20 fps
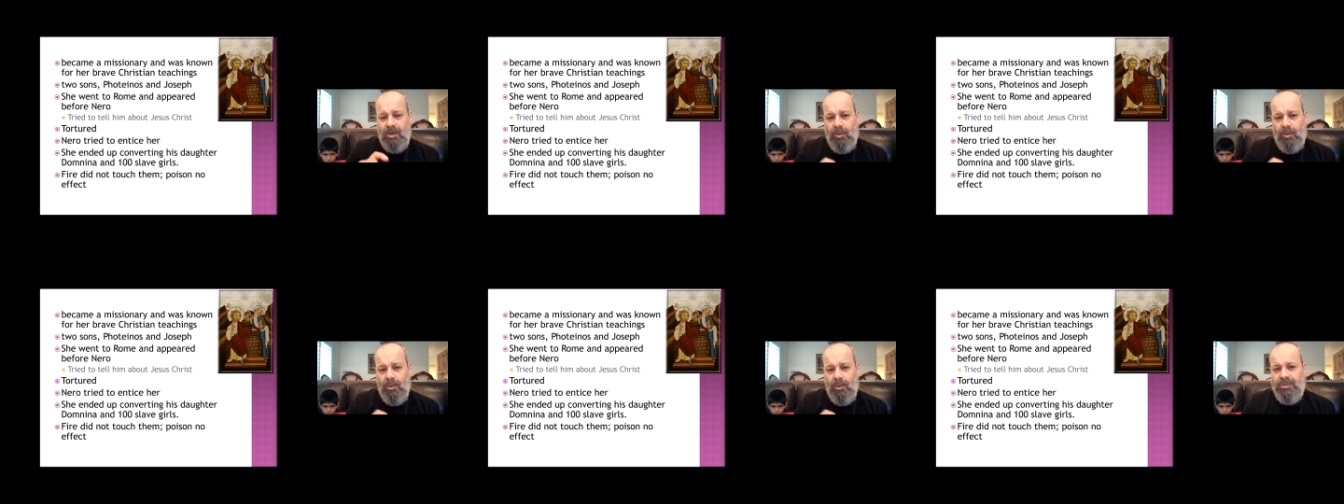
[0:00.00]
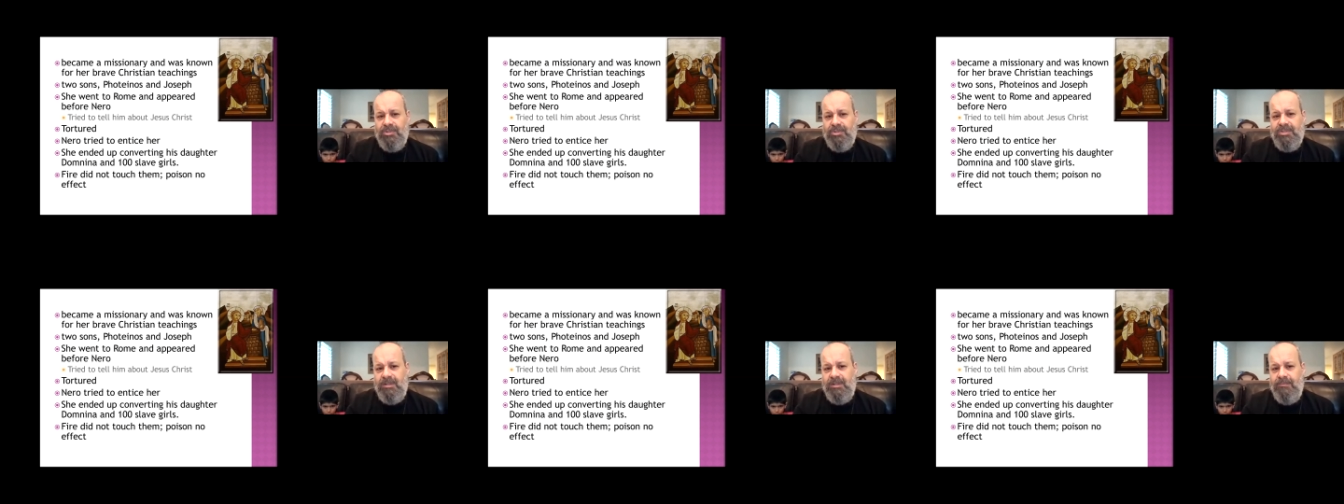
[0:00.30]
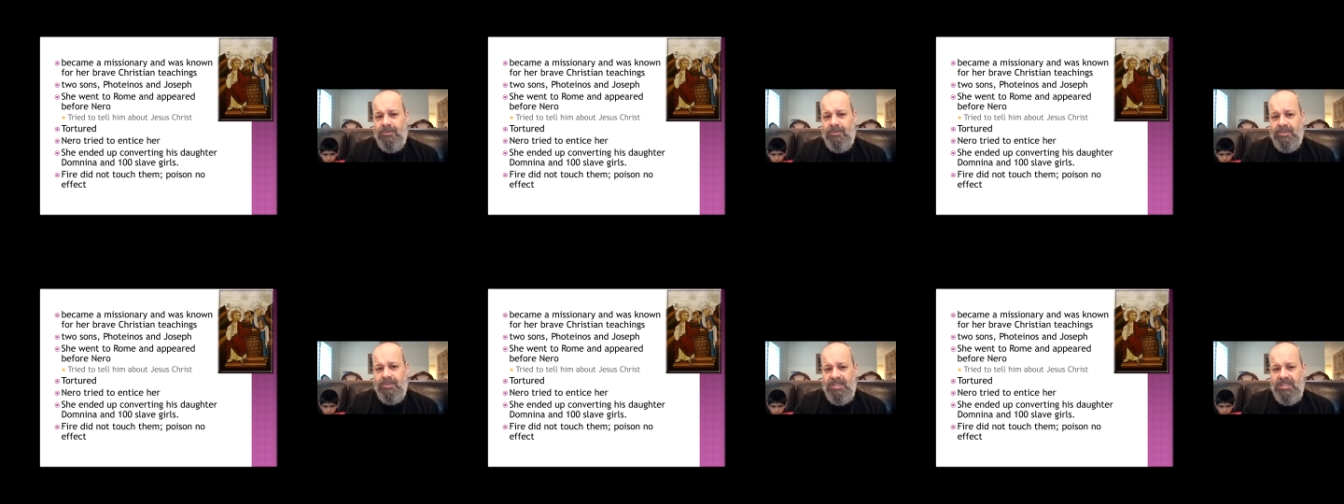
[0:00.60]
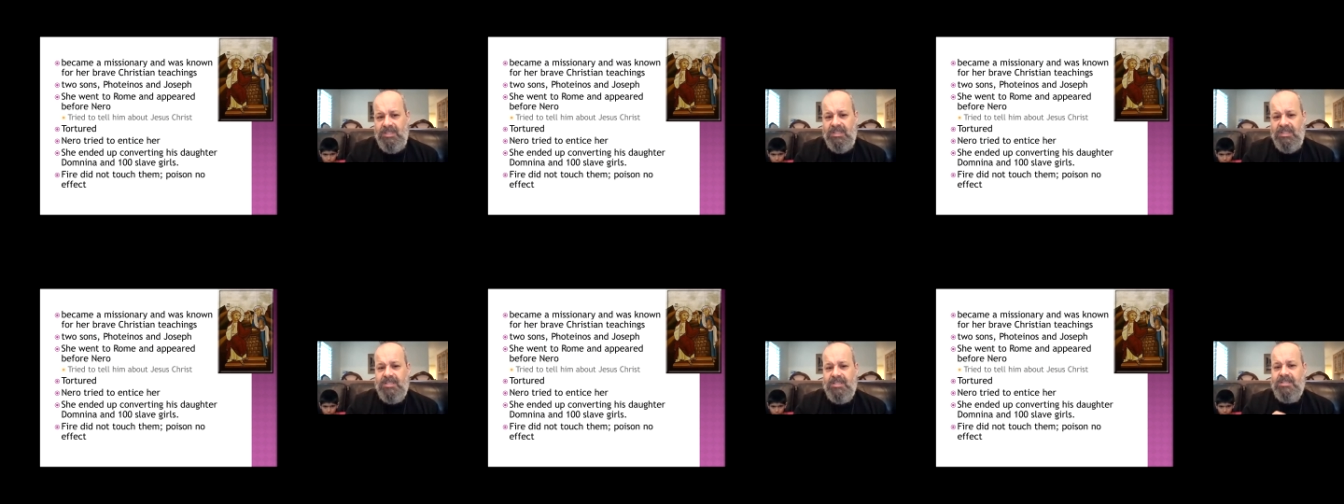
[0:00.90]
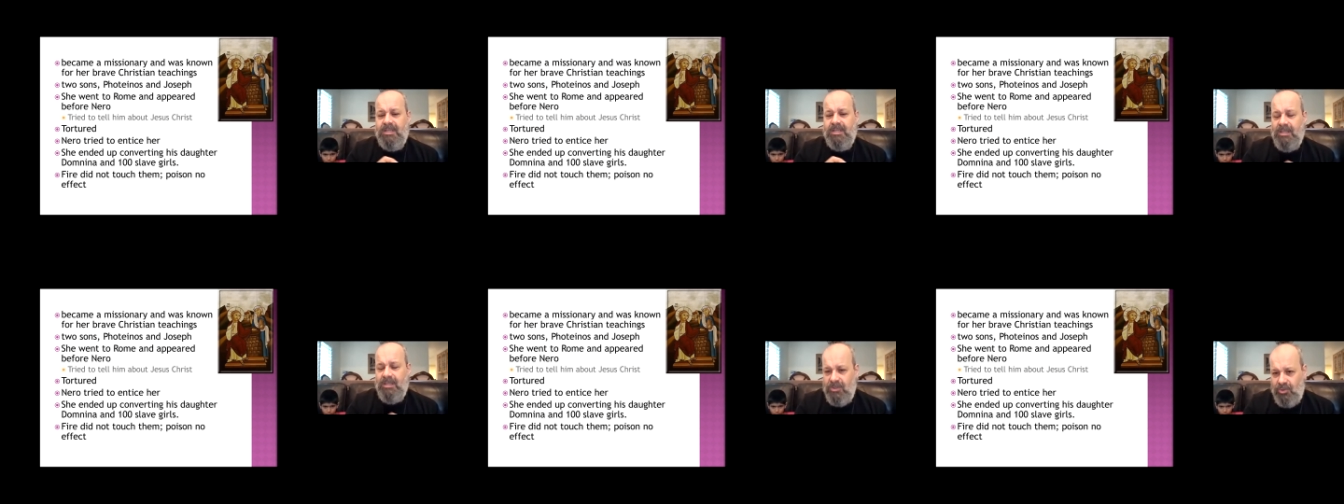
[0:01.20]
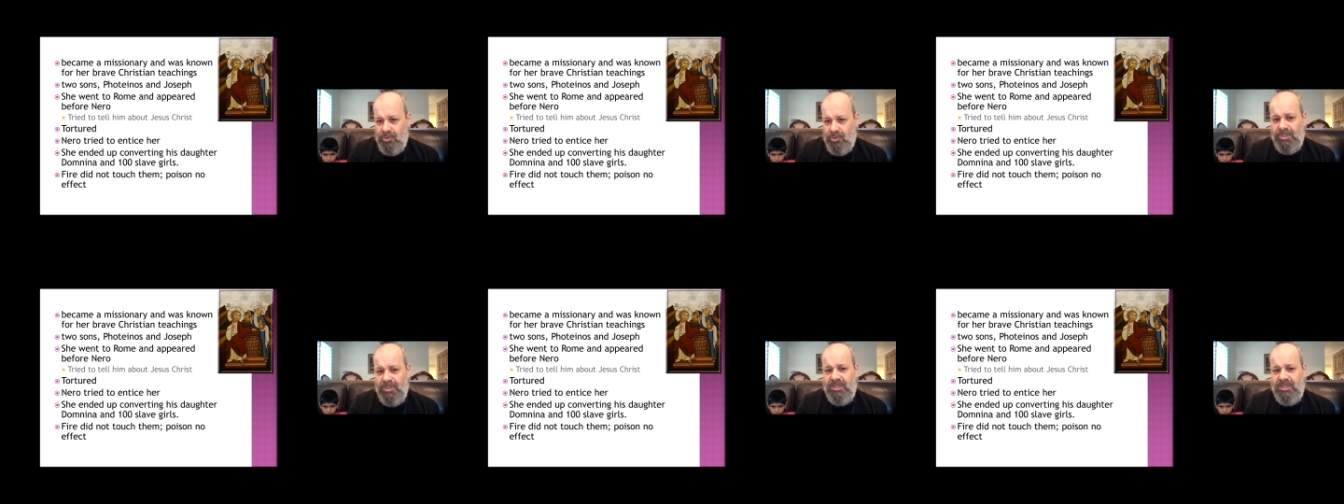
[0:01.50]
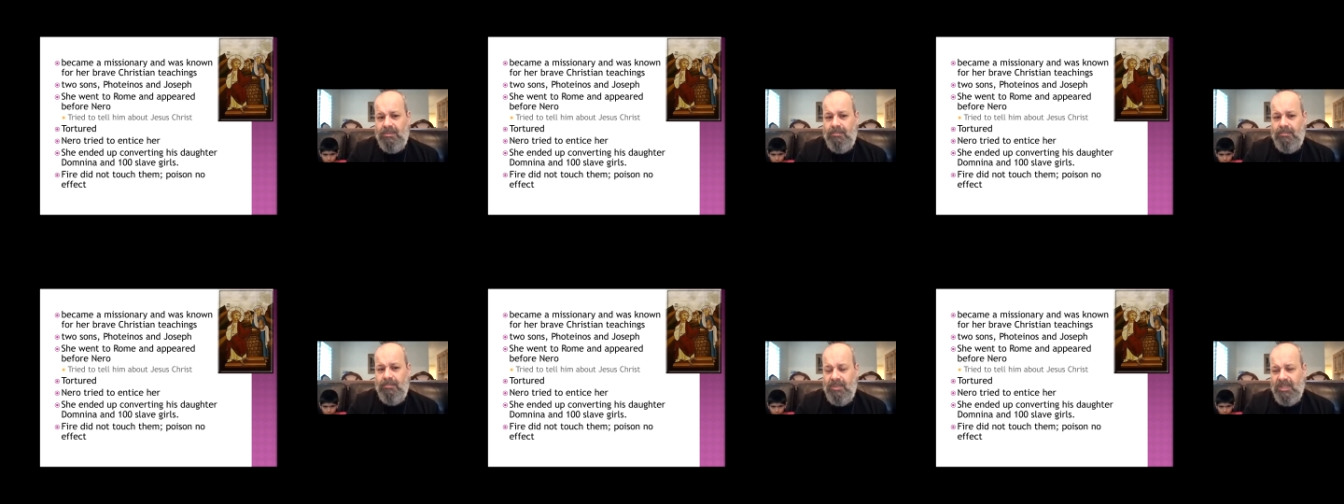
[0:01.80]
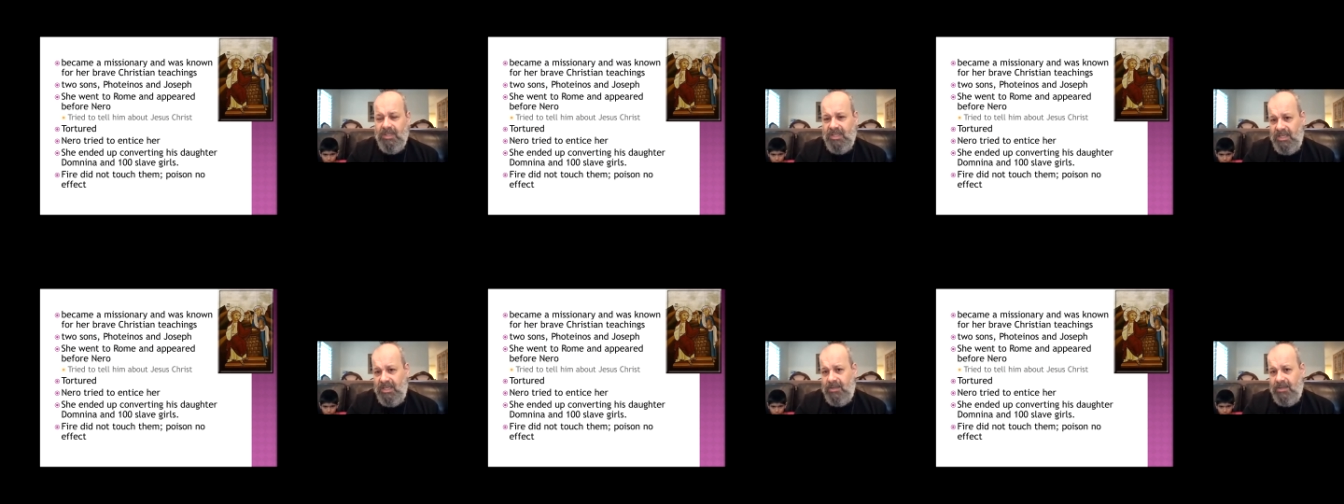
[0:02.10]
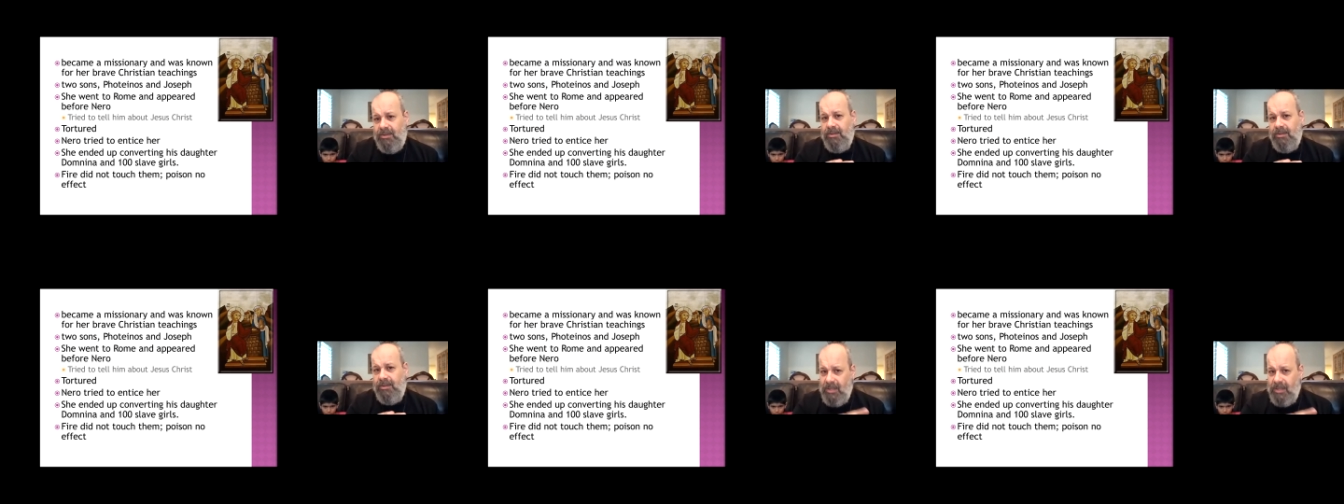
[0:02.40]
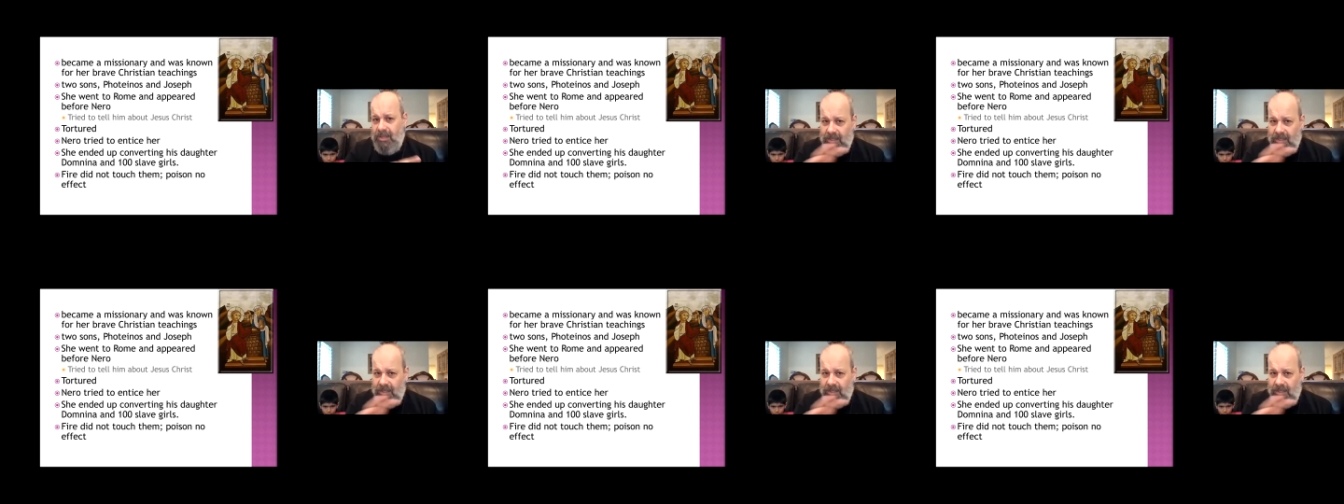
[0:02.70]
older son Fatinus joined them later,